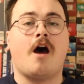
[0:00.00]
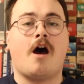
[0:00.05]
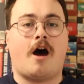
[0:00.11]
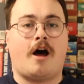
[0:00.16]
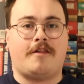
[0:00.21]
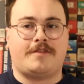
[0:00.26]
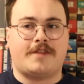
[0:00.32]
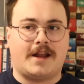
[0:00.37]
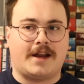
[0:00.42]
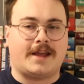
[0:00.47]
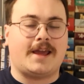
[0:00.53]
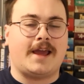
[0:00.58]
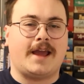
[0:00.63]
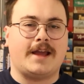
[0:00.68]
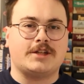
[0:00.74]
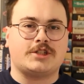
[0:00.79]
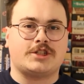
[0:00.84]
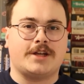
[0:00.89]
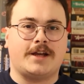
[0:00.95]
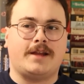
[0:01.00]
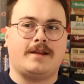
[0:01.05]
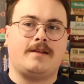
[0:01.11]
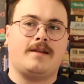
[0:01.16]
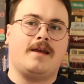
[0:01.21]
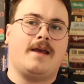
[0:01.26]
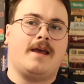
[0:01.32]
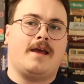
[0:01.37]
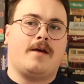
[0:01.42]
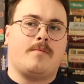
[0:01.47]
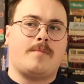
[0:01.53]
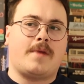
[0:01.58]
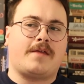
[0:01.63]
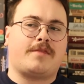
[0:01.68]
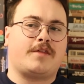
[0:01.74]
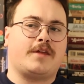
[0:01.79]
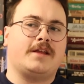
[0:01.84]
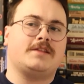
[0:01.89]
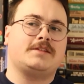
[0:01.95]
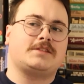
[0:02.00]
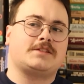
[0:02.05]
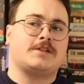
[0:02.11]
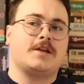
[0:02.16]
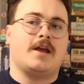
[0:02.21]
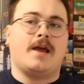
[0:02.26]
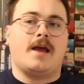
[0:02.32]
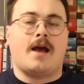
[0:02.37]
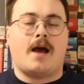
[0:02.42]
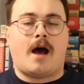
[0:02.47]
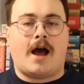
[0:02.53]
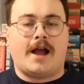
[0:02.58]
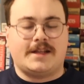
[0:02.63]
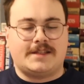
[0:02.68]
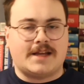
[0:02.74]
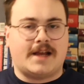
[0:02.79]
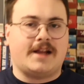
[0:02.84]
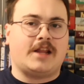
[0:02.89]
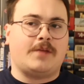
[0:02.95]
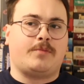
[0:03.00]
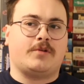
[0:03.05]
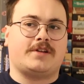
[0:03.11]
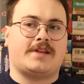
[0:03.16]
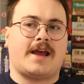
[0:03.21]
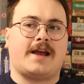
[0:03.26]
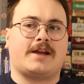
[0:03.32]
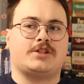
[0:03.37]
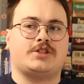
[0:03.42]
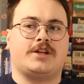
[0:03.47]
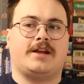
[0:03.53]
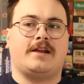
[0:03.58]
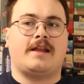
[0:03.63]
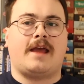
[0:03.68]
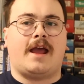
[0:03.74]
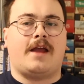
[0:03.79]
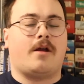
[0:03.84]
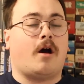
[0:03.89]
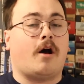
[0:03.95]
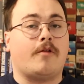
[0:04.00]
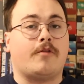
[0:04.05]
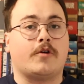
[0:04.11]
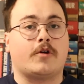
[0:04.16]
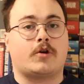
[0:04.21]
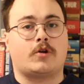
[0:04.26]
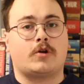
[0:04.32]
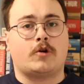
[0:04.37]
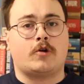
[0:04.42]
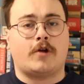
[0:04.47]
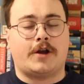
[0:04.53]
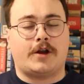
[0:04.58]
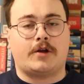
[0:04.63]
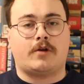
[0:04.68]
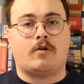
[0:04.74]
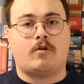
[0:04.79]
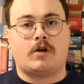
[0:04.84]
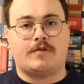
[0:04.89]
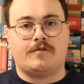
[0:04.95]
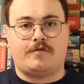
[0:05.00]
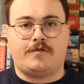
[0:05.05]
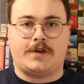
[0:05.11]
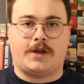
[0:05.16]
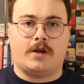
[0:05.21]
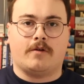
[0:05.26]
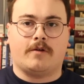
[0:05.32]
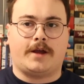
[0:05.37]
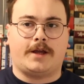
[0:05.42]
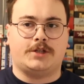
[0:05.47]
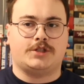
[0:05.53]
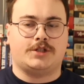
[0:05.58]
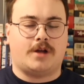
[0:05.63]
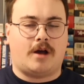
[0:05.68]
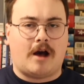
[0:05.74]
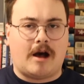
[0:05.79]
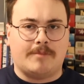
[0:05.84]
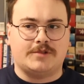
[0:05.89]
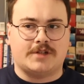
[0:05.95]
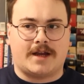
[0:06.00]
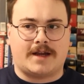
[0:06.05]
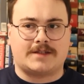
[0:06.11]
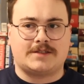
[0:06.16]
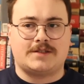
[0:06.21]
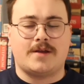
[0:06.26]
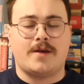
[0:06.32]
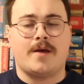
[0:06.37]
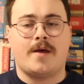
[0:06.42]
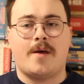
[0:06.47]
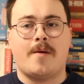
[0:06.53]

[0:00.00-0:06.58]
authentication methods, identity protection, and other critical configuration objects.